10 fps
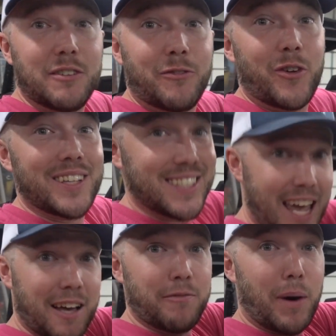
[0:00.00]
for the
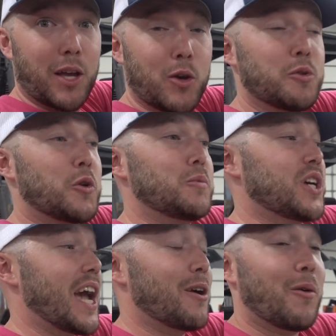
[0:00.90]
sake of my YouTube
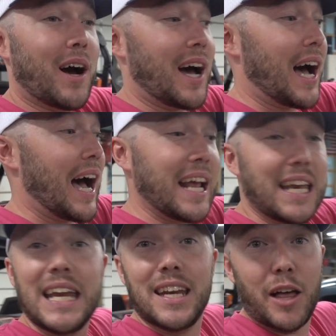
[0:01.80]
channel, I
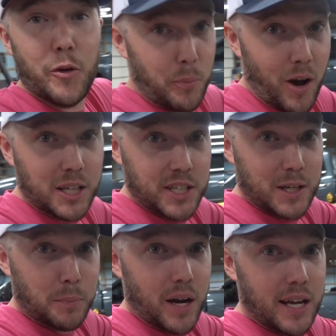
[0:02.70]
need another
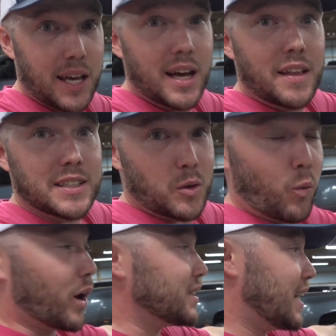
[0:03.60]
project bike that's a
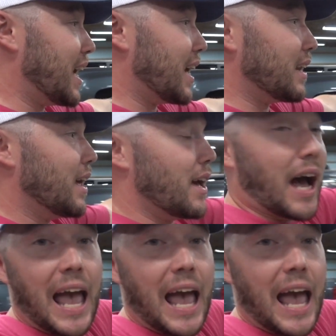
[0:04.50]
110.